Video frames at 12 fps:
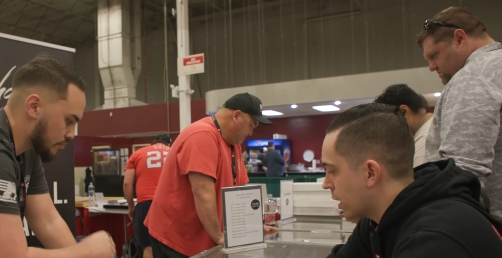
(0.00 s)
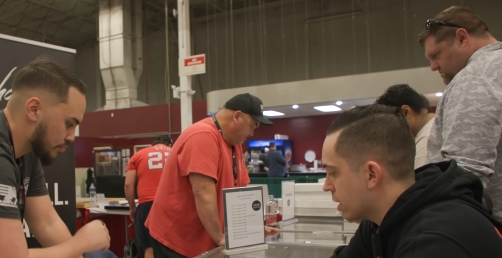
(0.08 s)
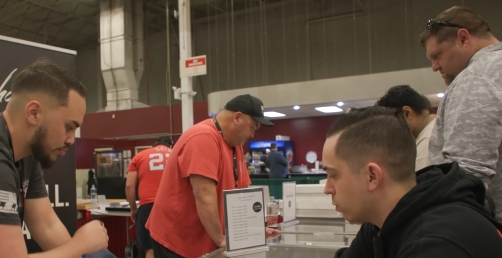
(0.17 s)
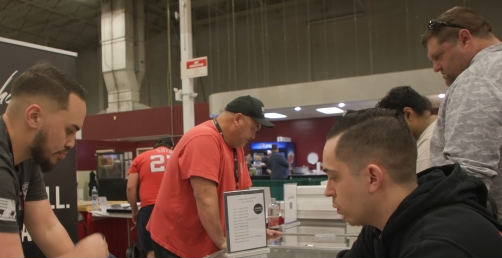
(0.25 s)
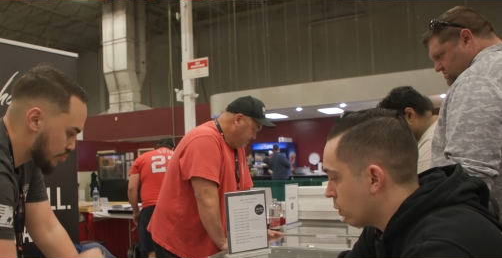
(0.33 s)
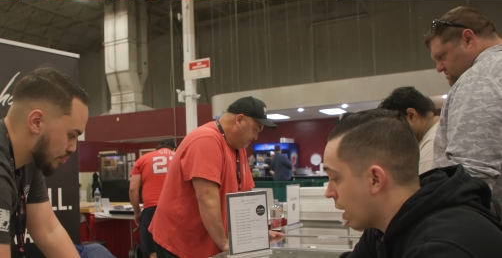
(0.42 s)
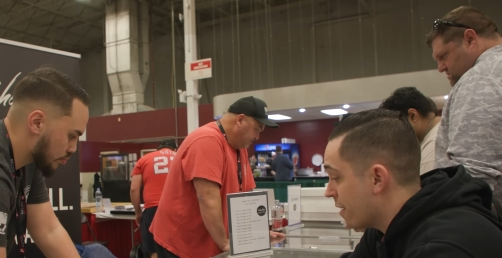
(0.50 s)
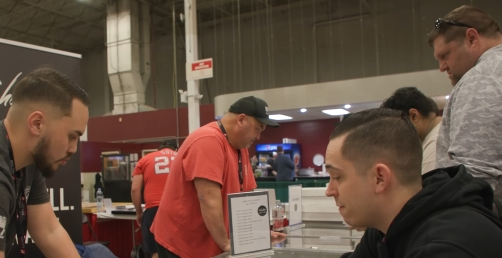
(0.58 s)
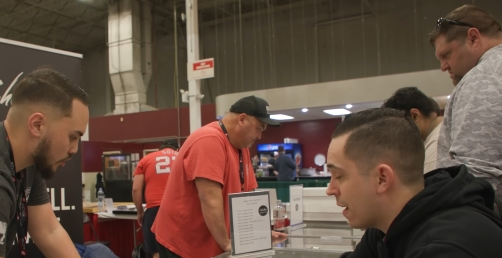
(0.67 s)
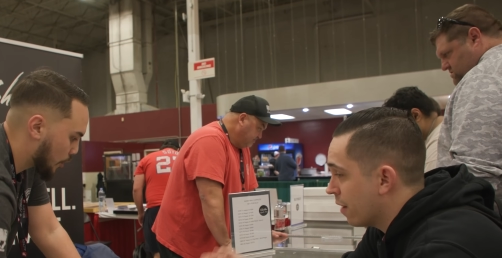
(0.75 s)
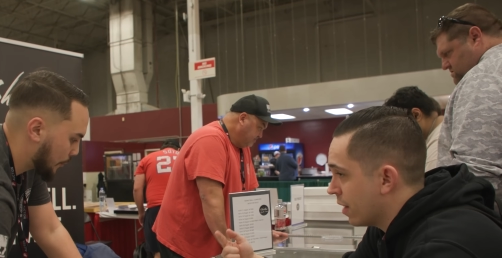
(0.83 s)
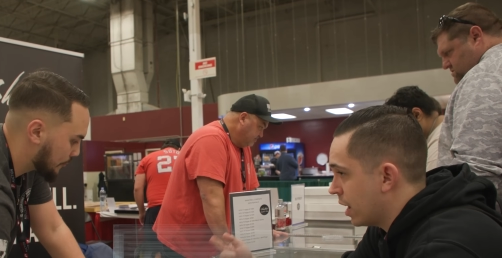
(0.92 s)
Speaker 1: what I, I
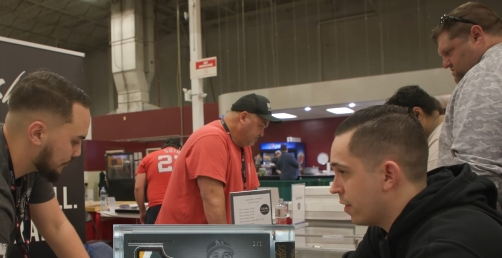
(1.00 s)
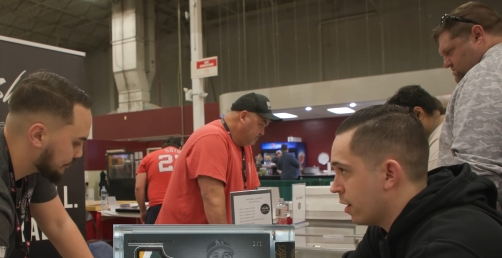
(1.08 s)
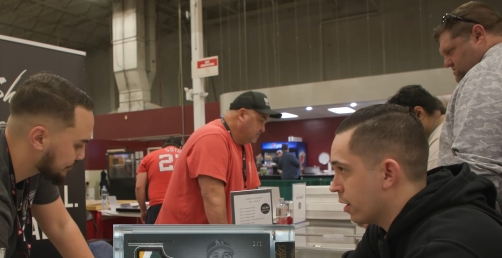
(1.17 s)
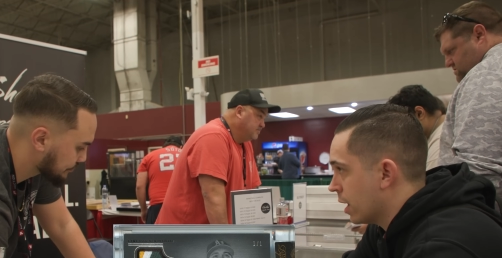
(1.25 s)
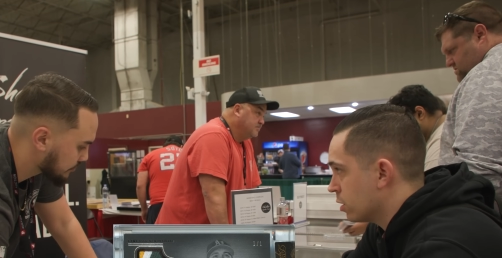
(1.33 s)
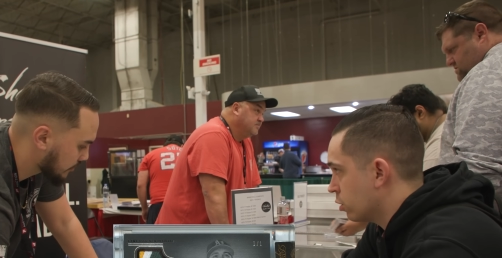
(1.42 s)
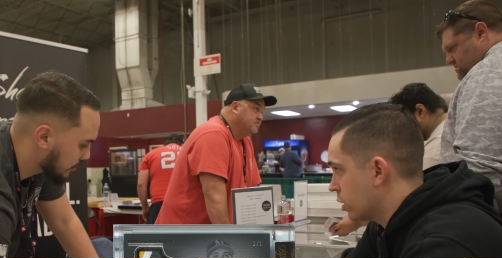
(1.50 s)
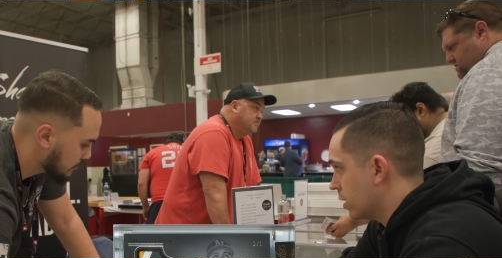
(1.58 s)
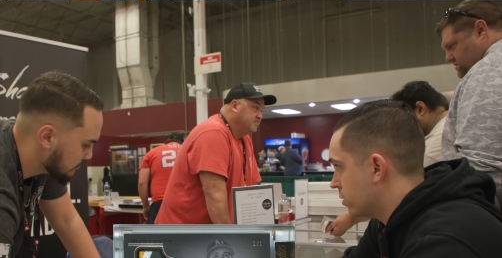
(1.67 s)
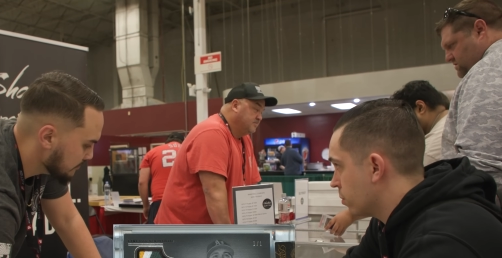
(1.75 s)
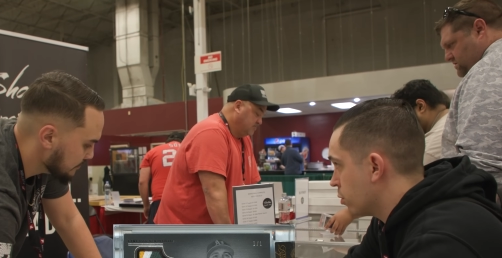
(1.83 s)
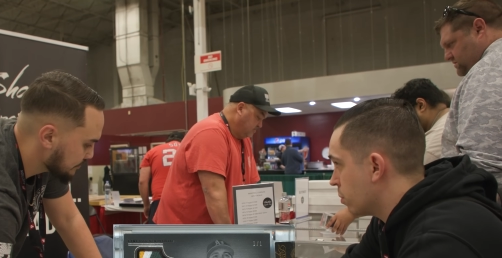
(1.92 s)
found that in there and I told you I
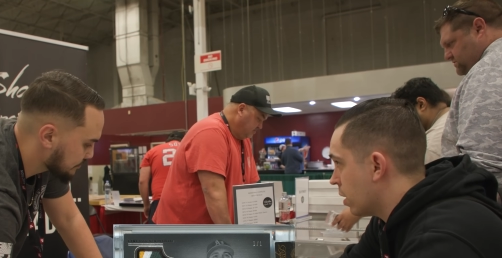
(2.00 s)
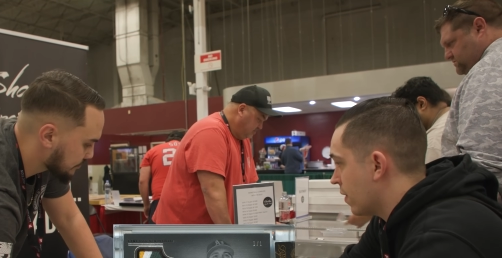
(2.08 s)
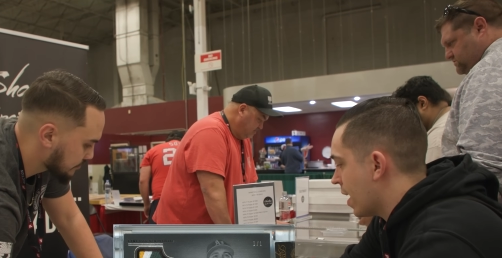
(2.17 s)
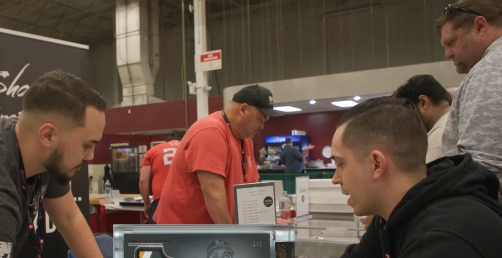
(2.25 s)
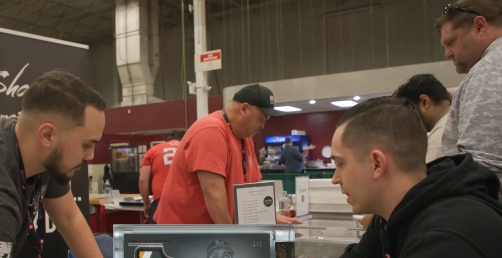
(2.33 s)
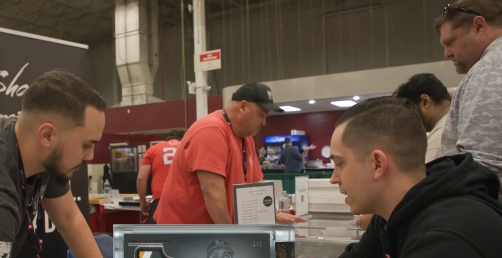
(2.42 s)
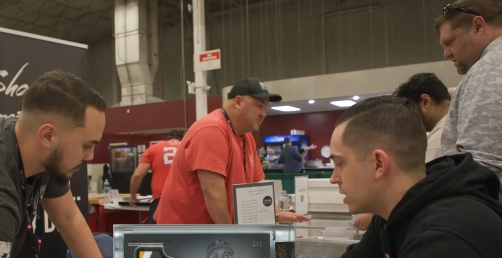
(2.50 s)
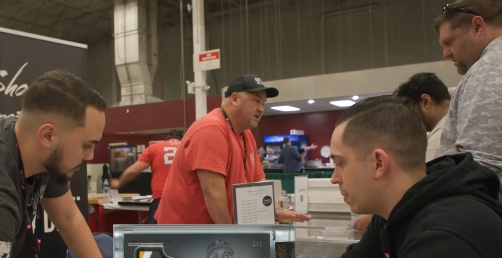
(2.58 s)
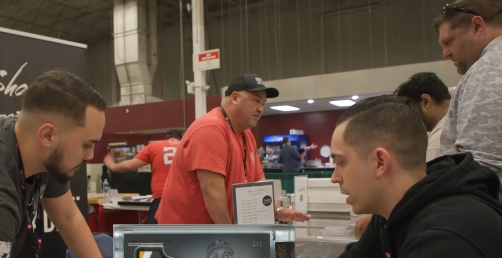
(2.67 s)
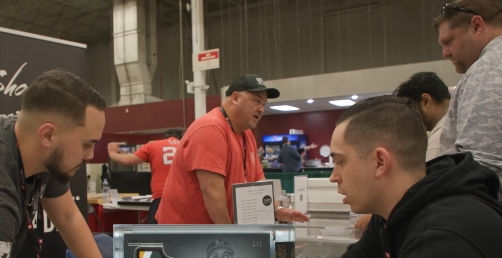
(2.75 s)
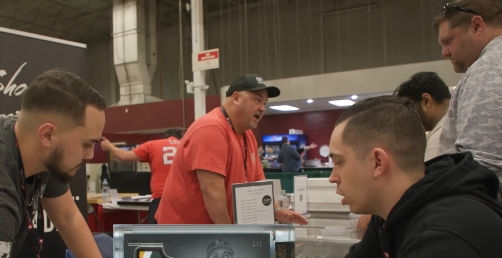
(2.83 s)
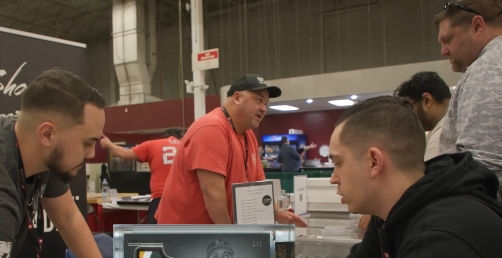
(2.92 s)
had some room on that. I'd like to be
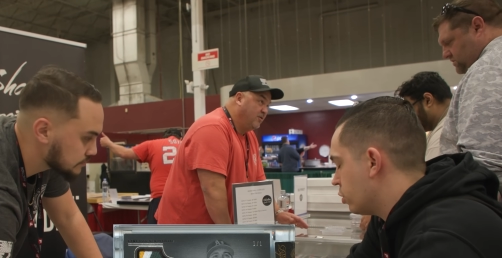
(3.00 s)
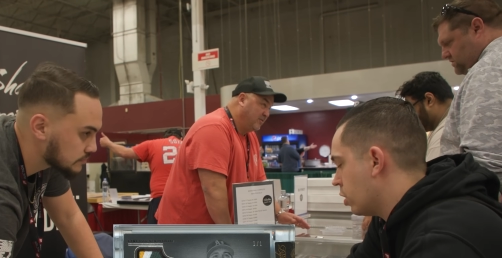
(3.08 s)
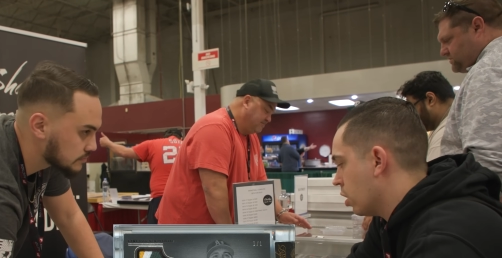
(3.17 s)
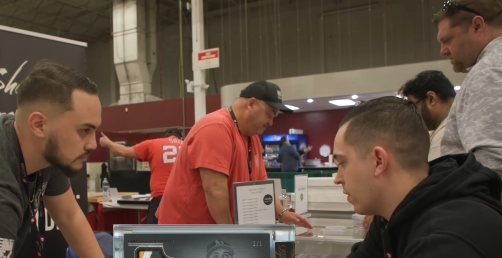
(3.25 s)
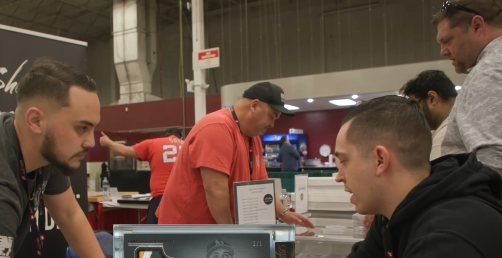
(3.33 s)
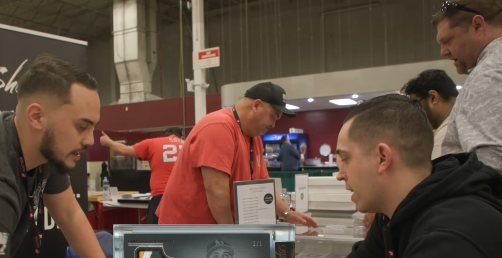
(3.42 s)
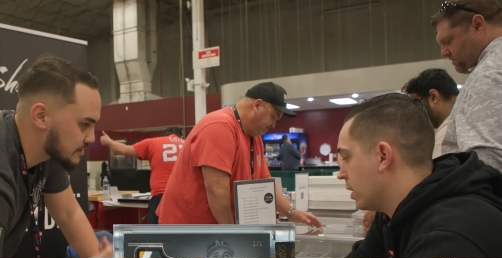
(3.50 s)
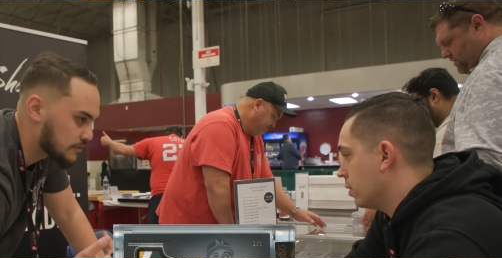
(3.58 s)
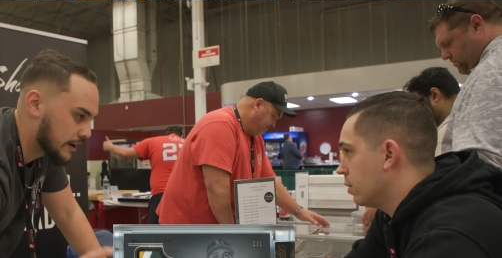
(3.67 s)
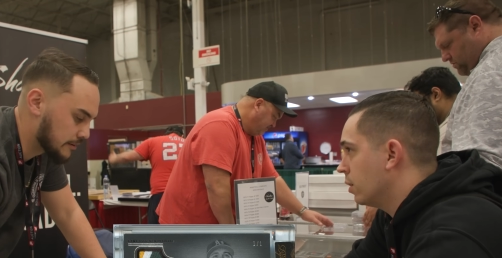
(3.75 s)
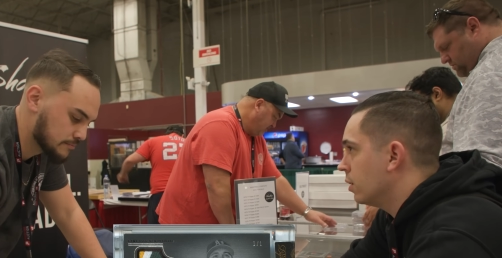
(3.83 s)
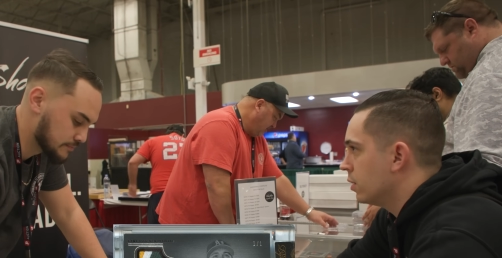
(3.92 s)
at one hundred on that,
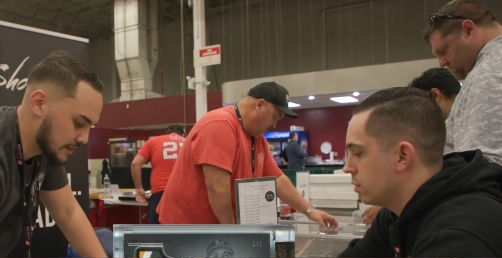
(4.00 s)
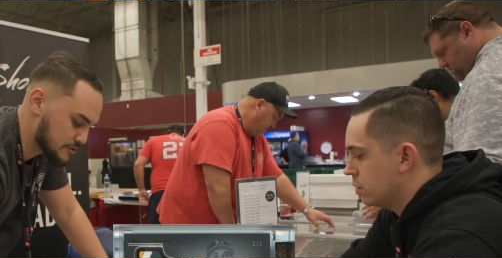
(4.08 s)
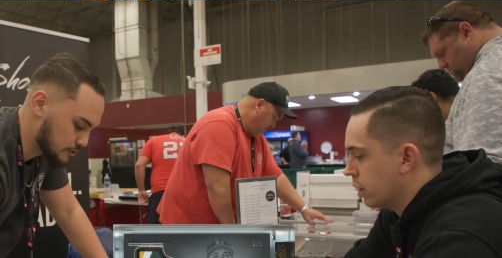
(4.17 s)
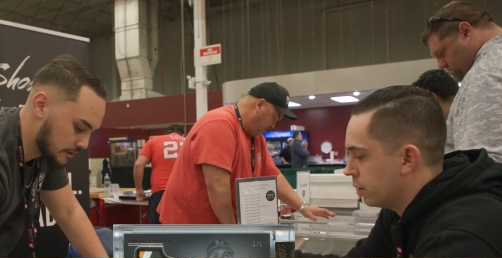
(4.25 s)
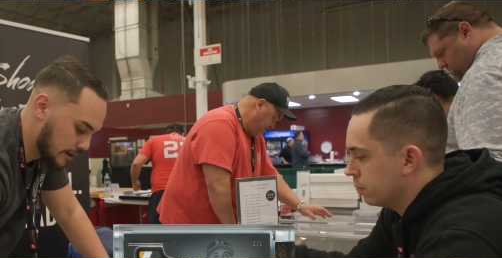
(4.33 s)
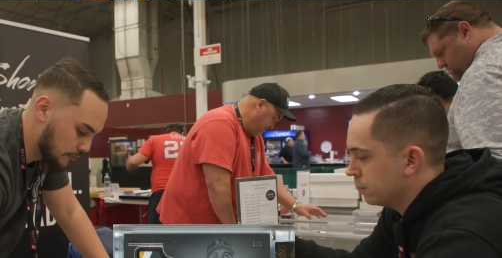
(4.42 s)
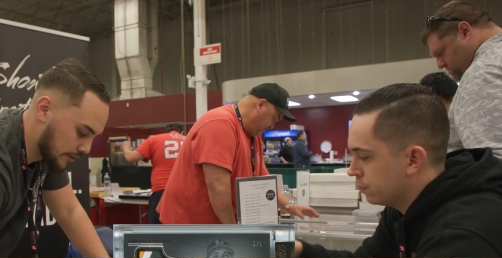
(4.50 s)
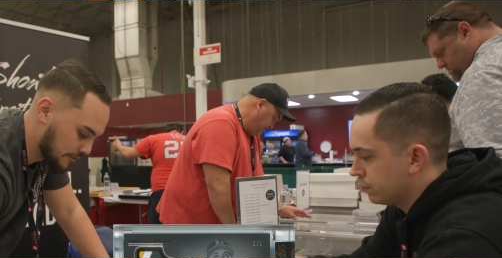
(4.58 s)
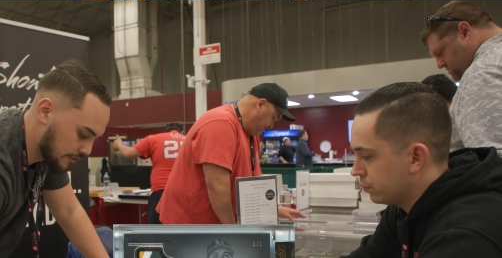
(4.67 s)
so.